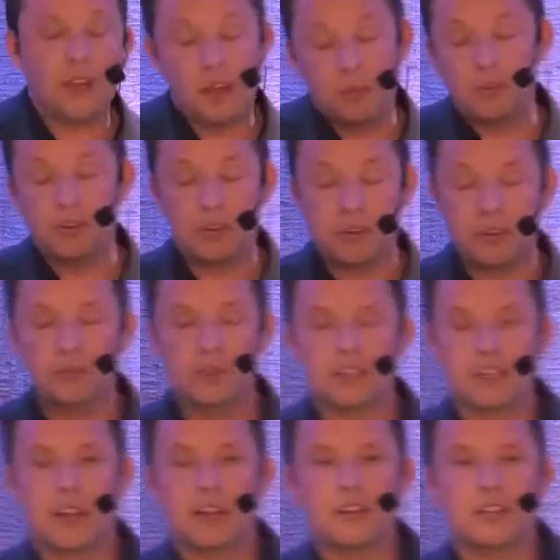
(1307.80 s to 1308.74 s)
I'm presuming
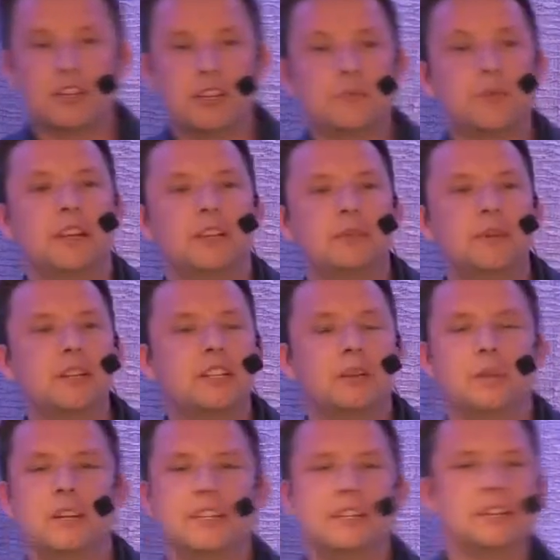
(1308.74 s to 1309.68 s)
he's an elder gentleman. I speak
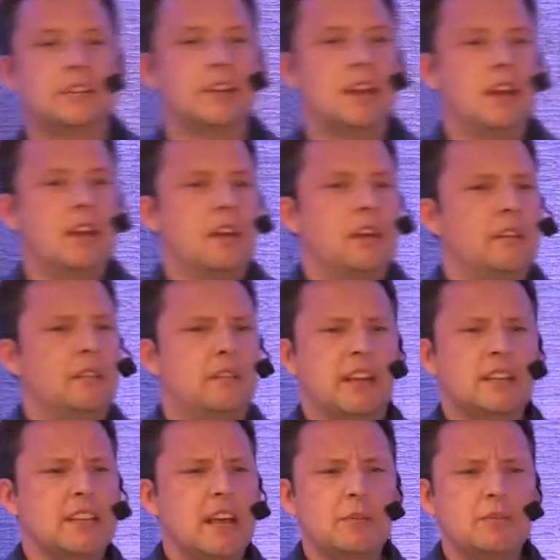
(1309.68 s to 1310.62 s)
to him and he says,
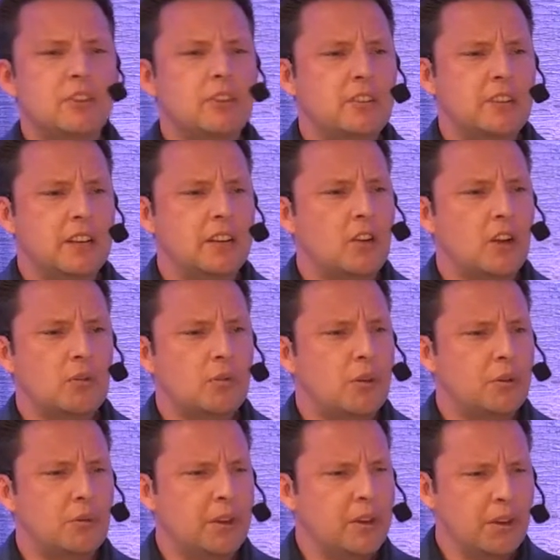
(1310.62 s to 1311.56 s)
that's absolutely not
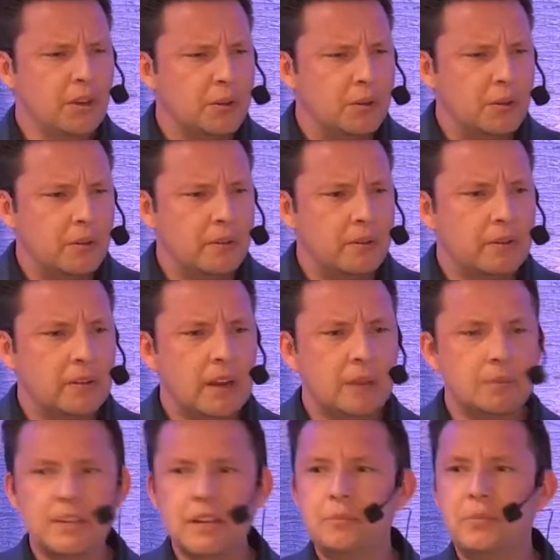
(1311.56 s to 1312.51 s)
what we do. And
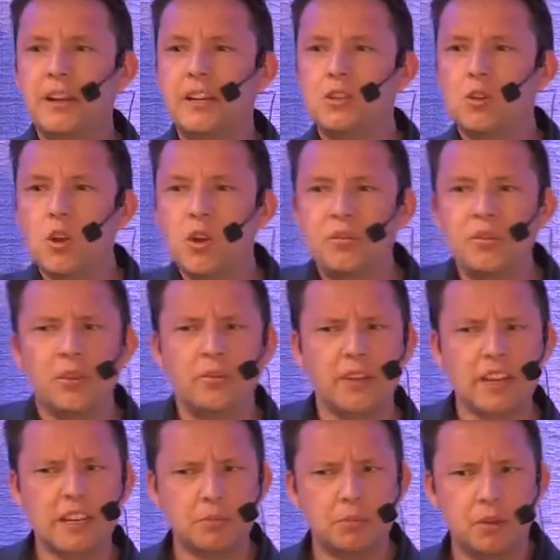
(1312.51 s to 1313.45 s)
I'm saying, but it's all over your
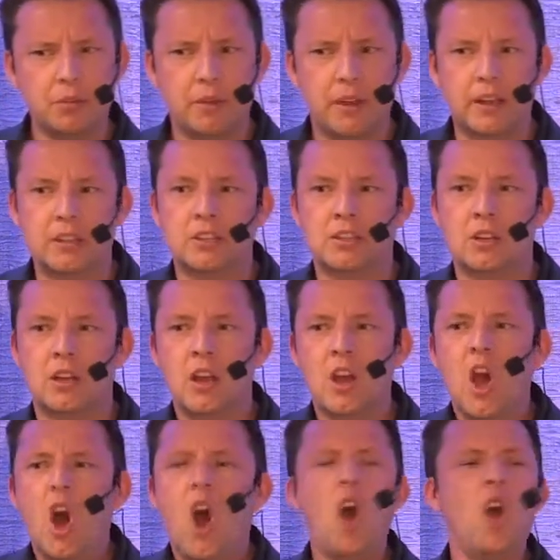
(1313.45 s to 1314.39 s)
Facebook page.
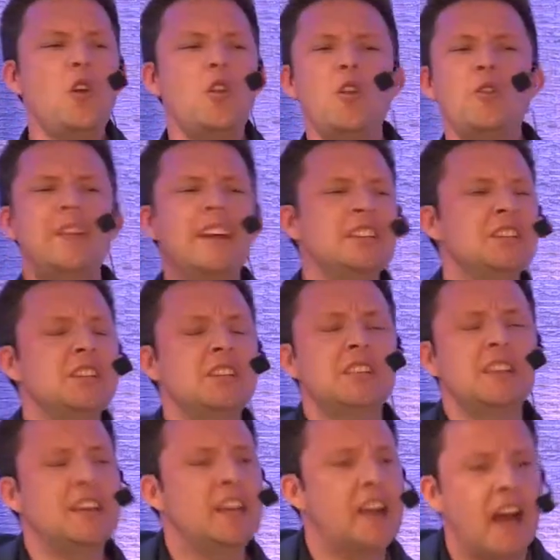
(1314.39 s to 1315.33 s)
Oh no, that's
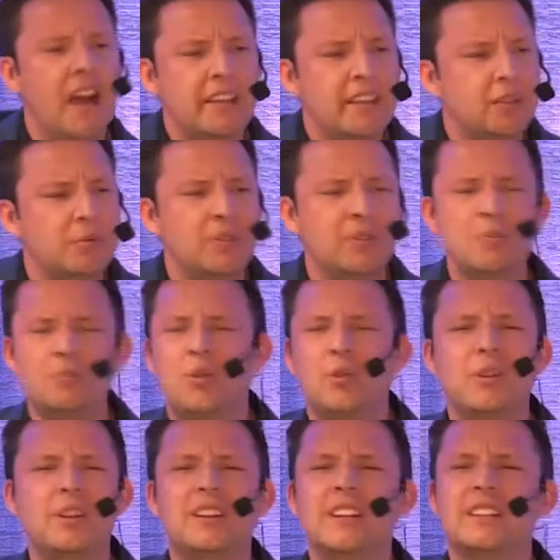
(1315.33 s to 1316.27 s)
just the guy that we've
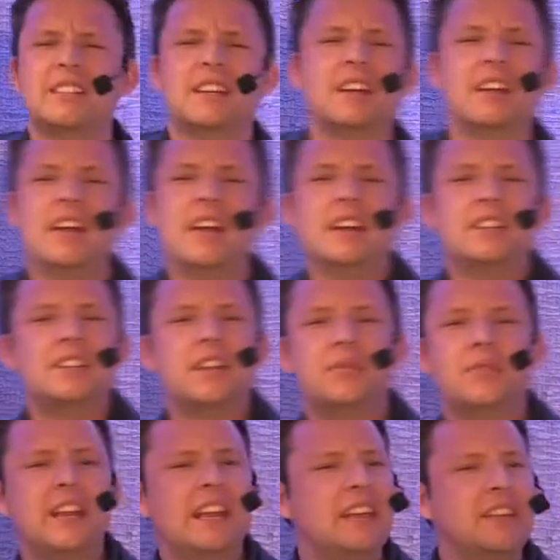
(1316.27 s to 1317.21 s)
employed who does our
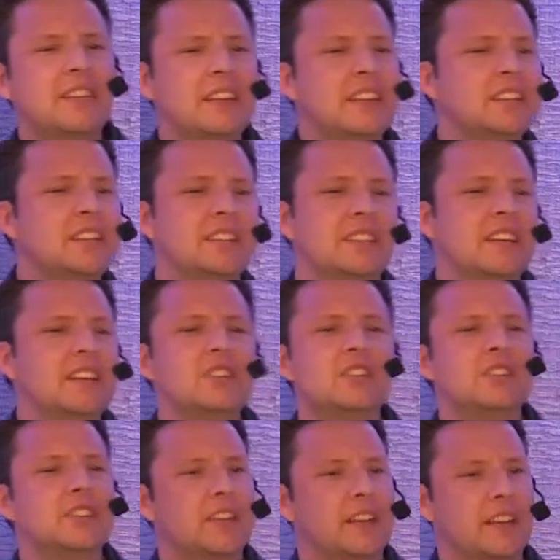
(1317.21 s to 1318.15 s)
stuff, and he thinks it's
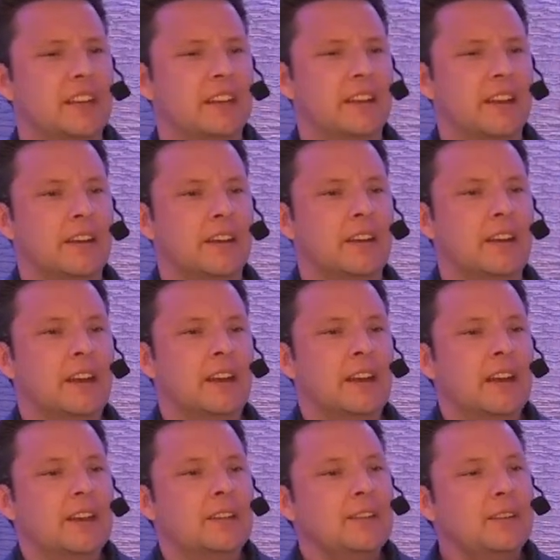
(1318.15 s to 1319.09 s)
interesting and that.
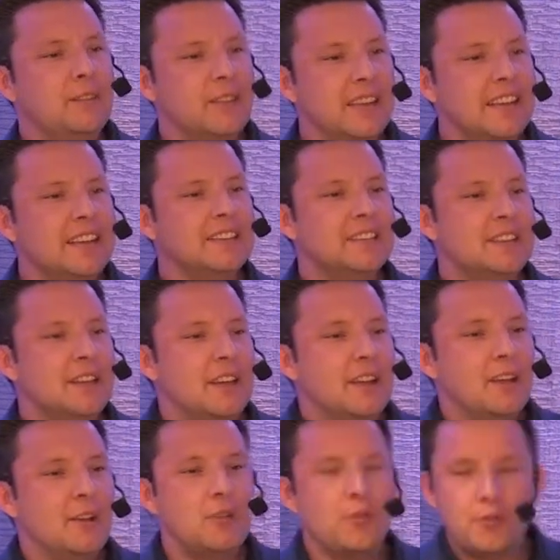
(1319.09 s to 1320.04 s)
The thing is,
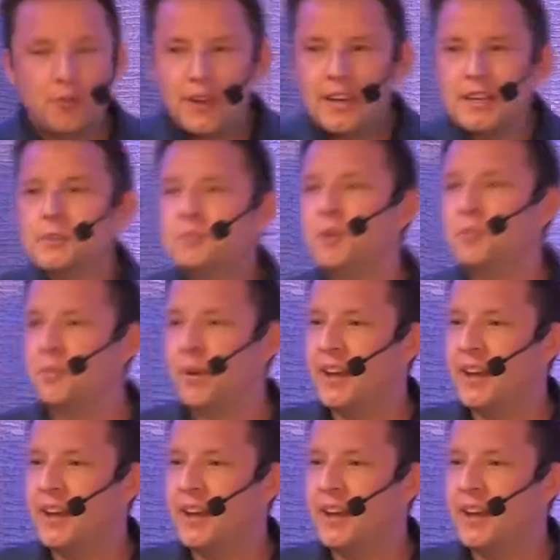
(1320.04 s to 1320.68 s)
your Facebook